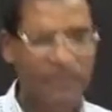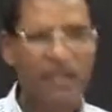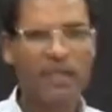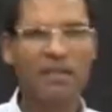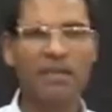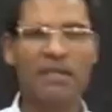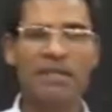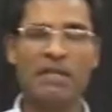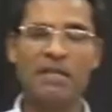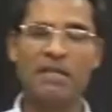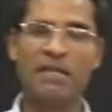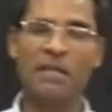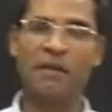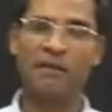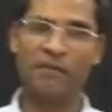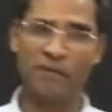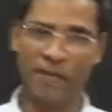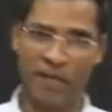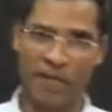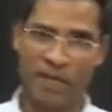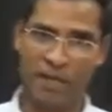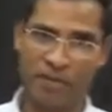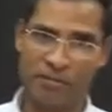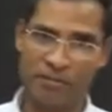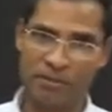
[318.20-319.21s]
these are
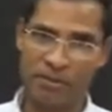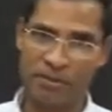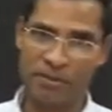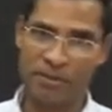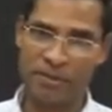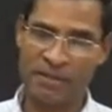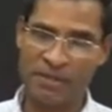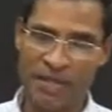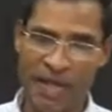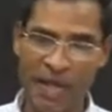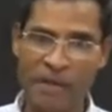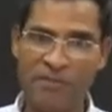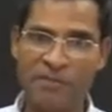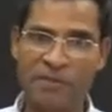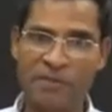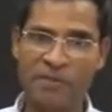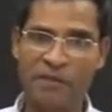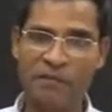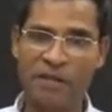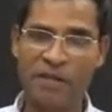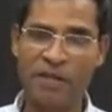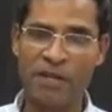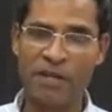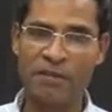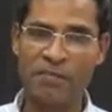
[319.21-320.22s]
variables, types
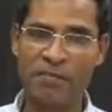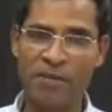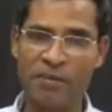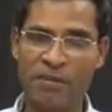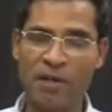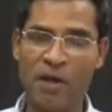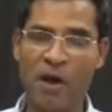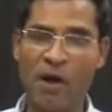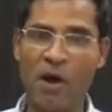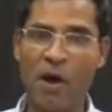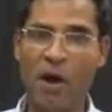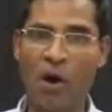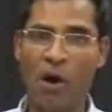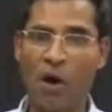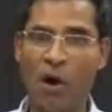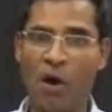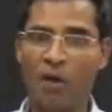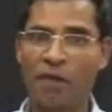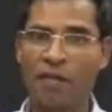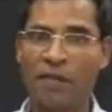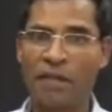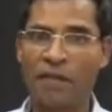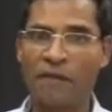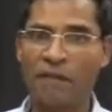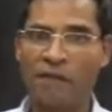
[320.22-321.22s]
of variables
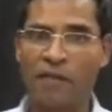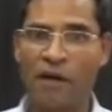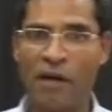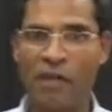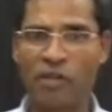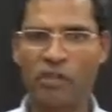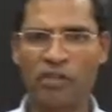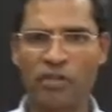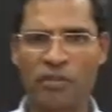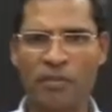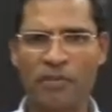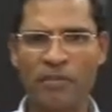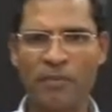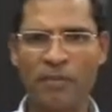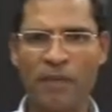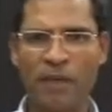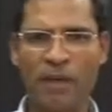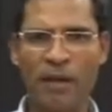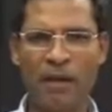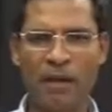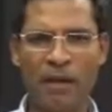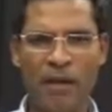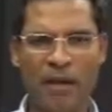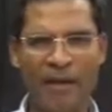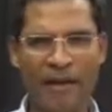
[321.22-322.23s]
on their function.
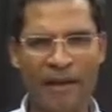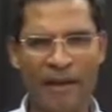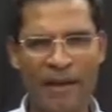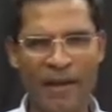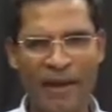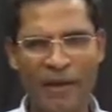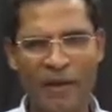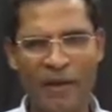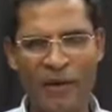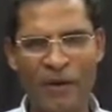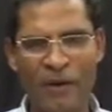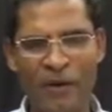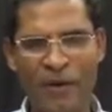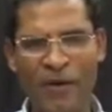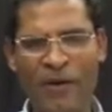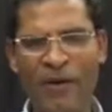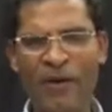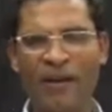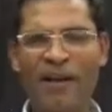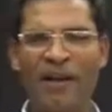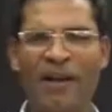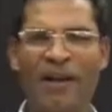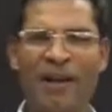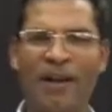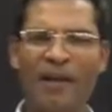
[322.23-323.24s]
Now
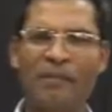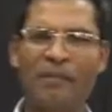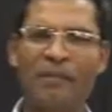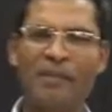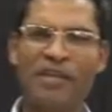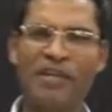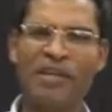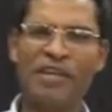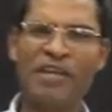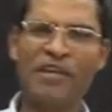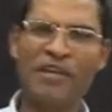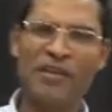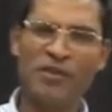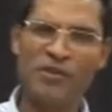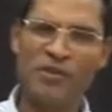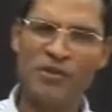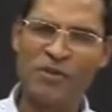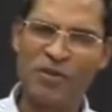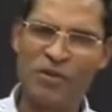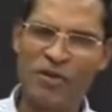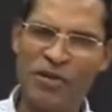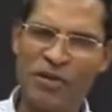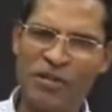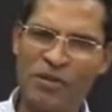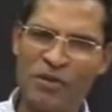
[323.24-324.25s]
I'm taking
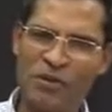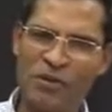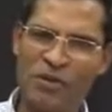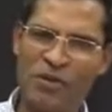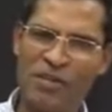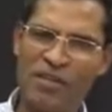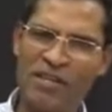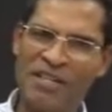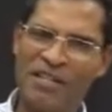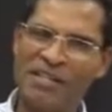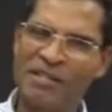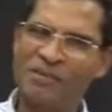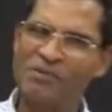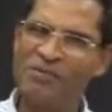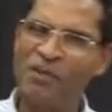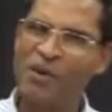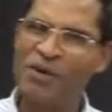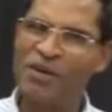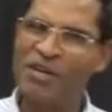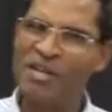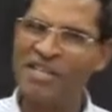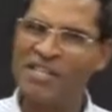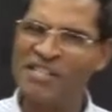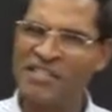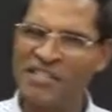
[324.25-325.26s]
you into a little
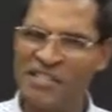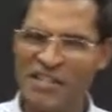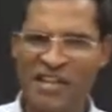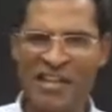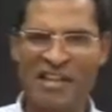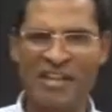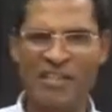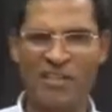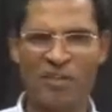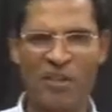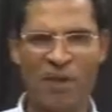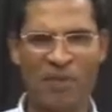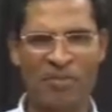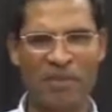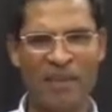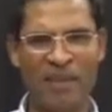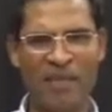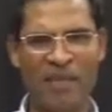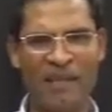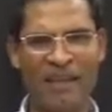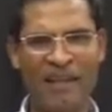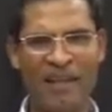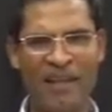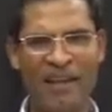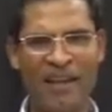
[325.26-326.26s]
more intriguing topic.
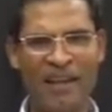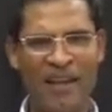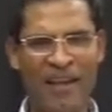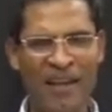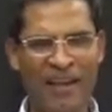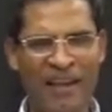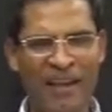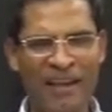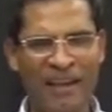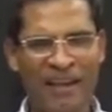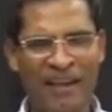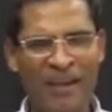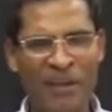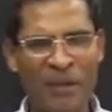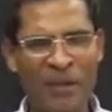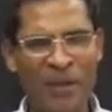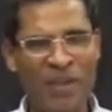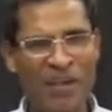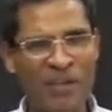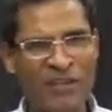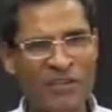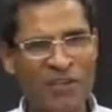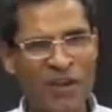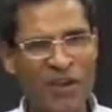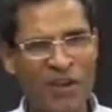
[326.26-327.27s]
We
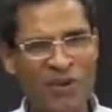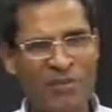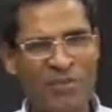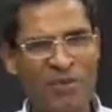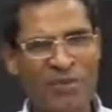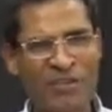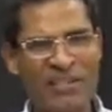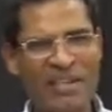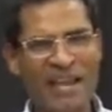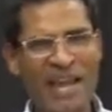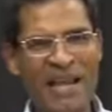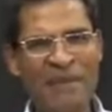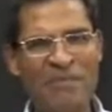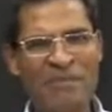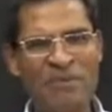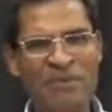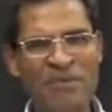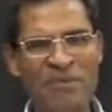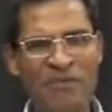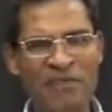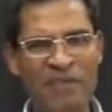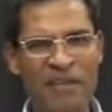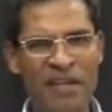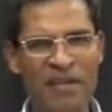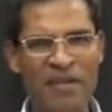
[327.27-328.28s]
can talk about types
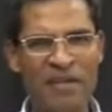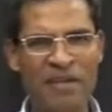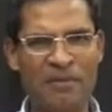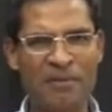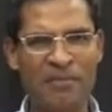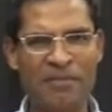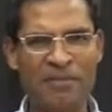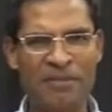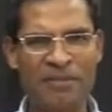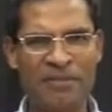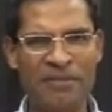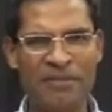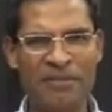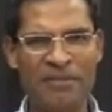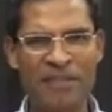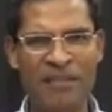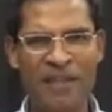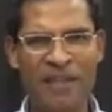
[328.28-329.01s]
of variables